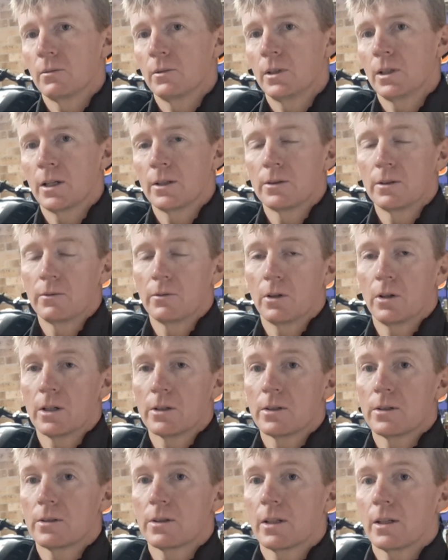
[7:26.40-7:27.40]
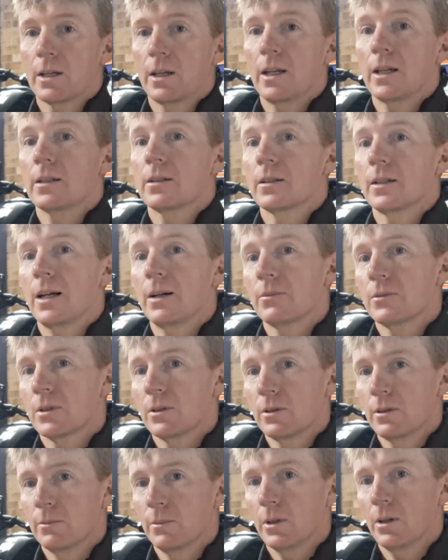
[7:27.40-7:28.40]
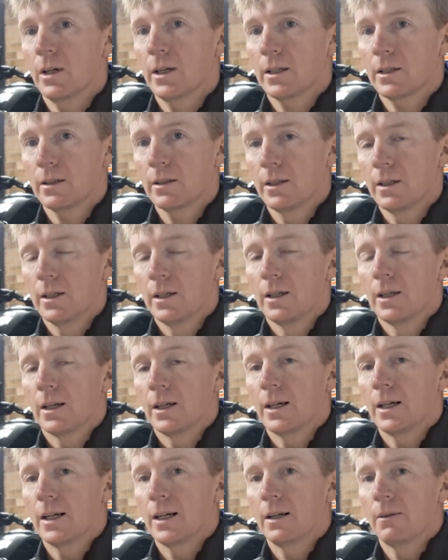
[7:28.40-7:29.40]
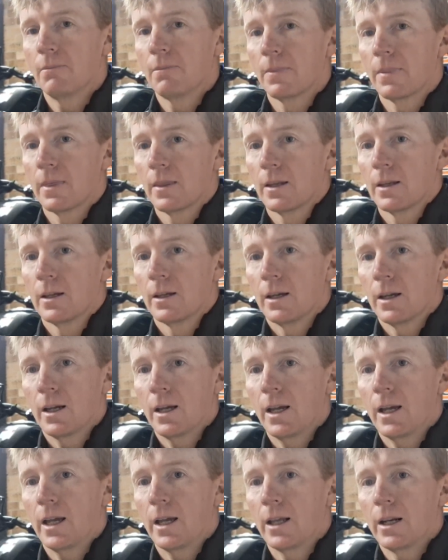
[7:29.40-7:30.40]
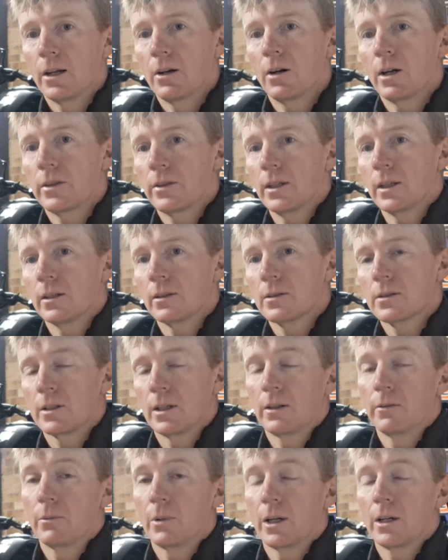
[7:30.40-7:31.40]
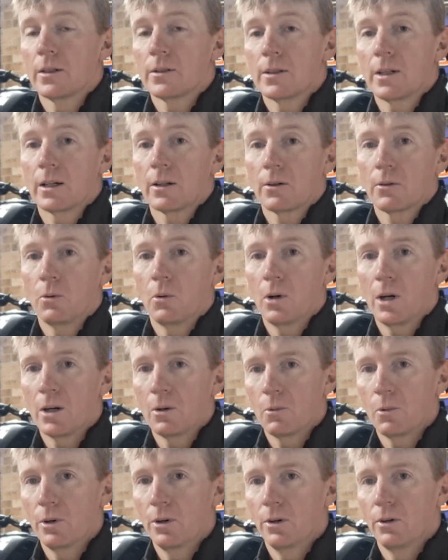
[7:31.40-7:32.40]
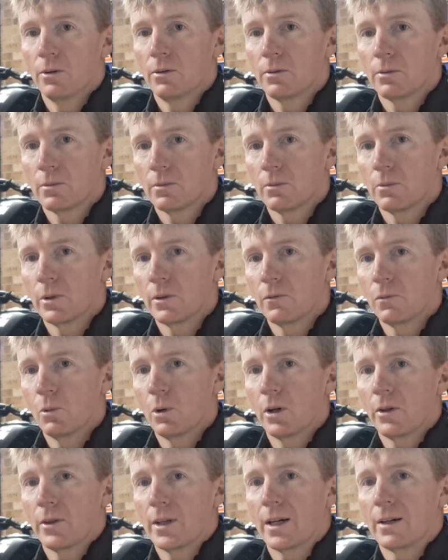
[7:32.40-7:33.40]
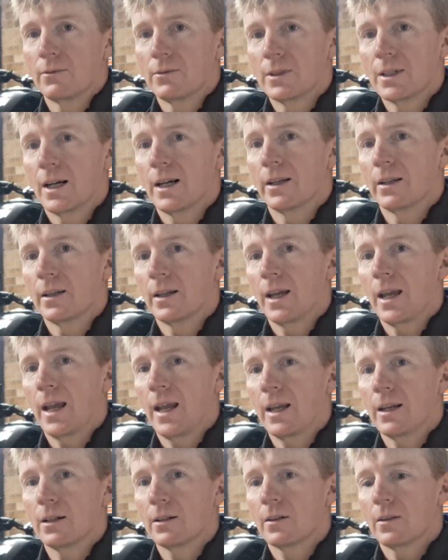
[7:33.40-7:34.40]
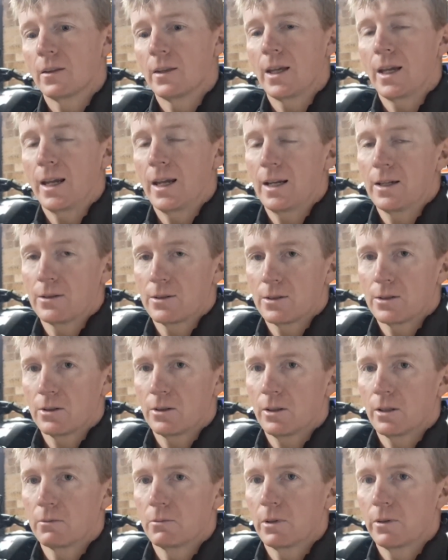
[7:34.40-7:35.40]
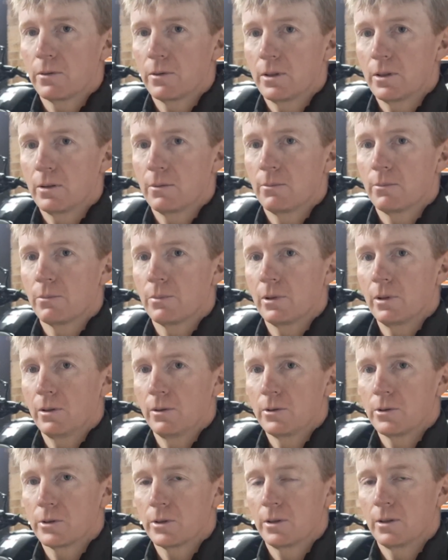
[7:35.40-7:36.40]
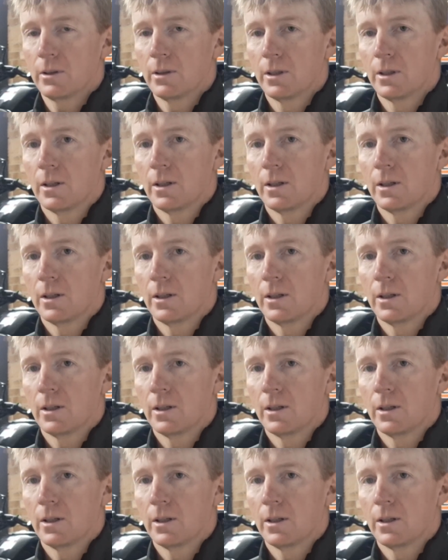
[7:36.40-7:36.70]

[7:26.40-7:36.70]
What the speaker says: you know, devices are connected up to the bike. And I think Cfmoto has done quite well with what they've done, and their hands are tied with the pollution,